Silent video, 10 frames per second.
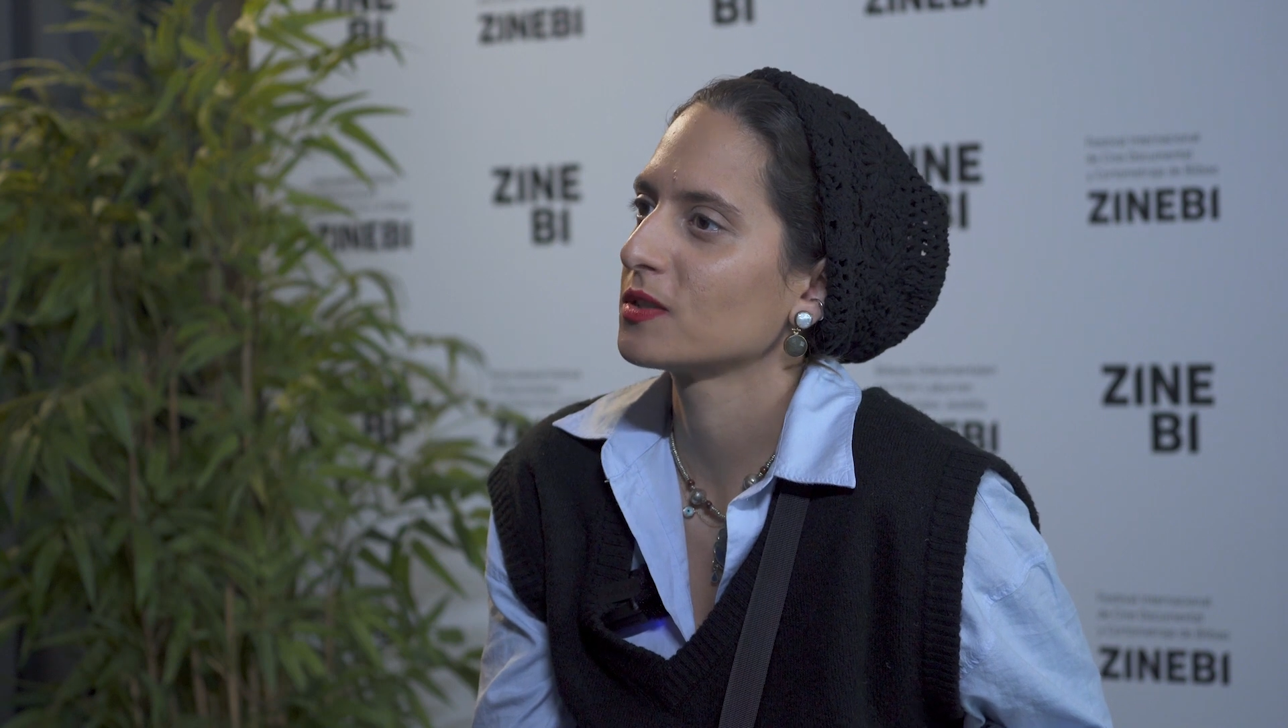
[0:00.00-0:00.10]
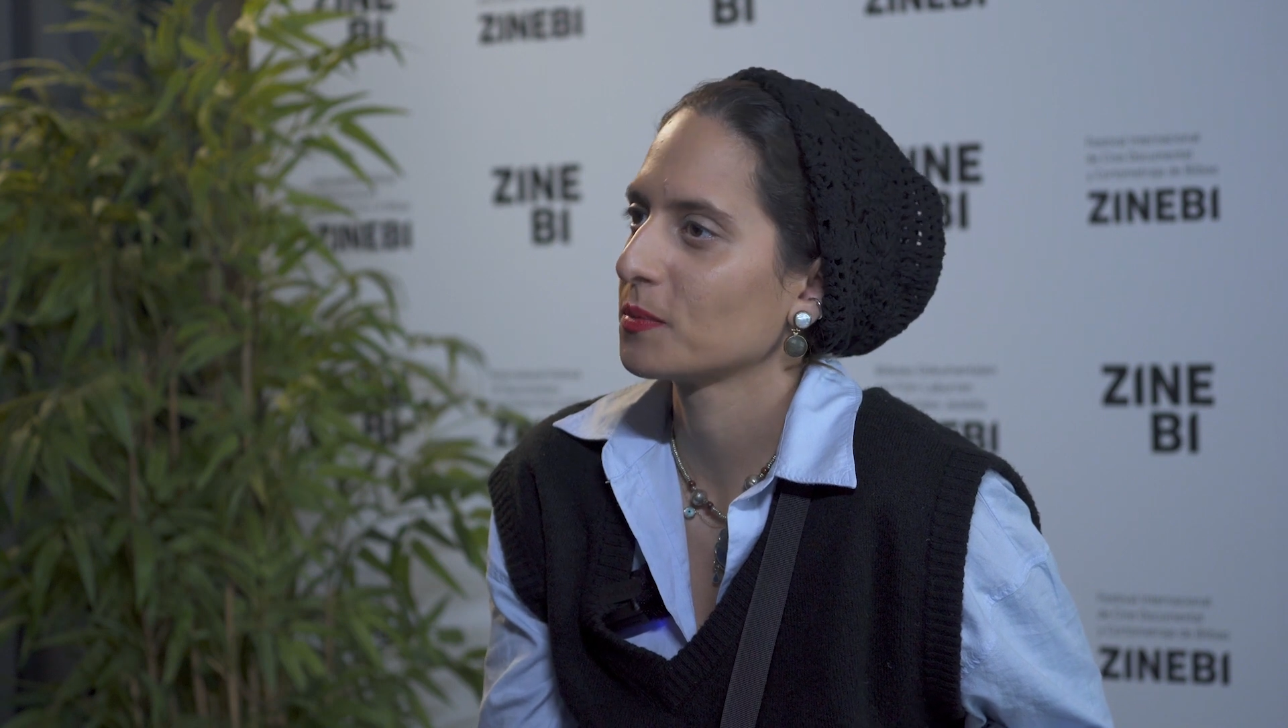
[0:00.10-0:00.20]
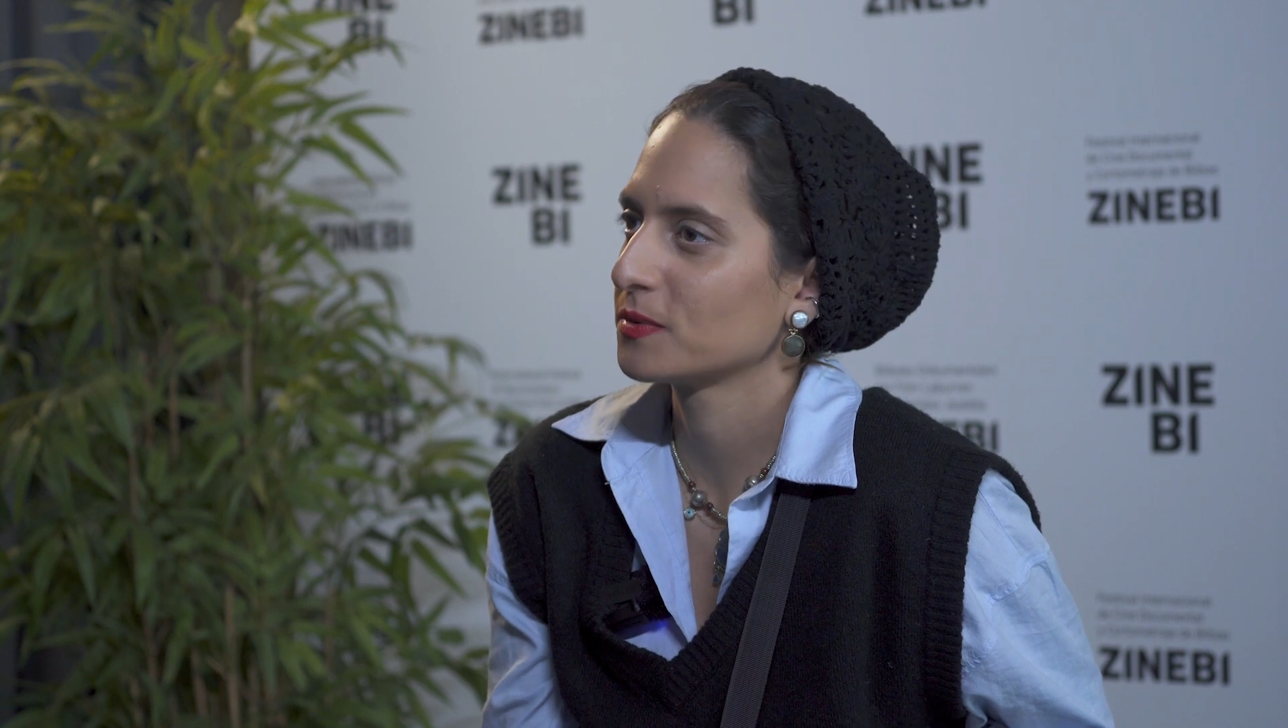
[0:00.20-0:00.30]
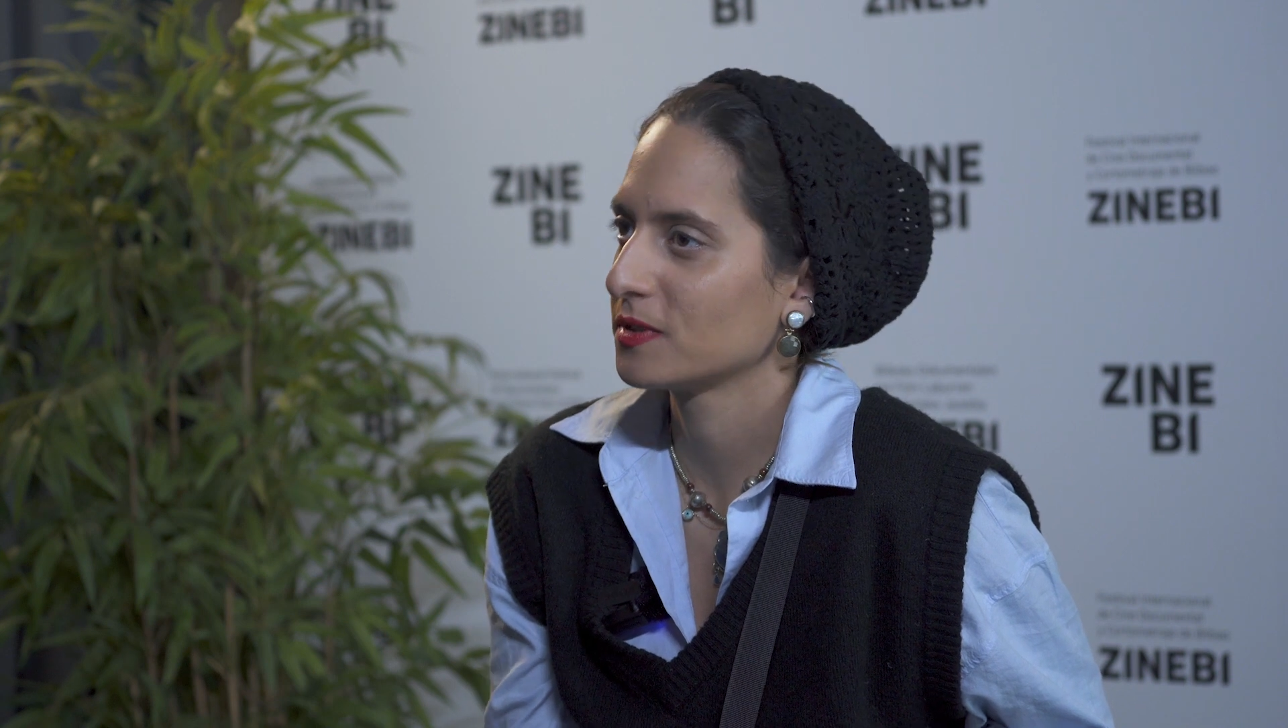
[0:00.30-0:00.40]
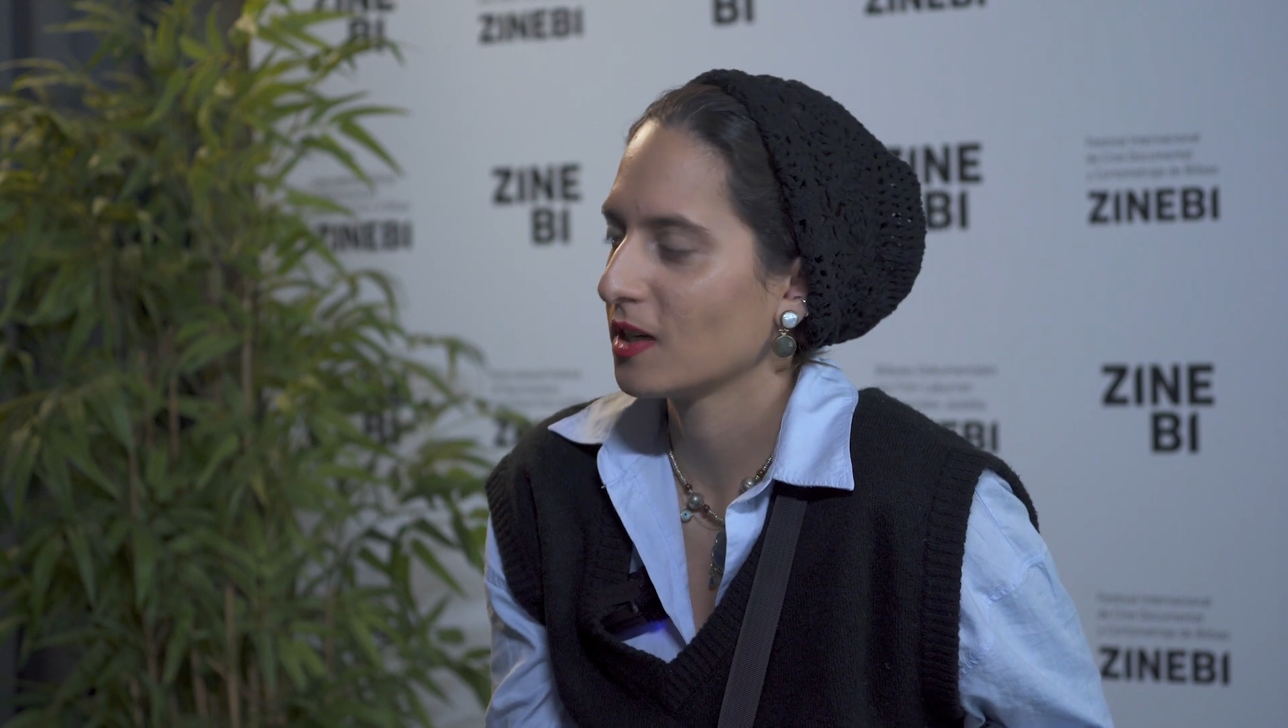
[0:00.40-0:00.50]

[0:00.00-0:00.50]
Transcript: stops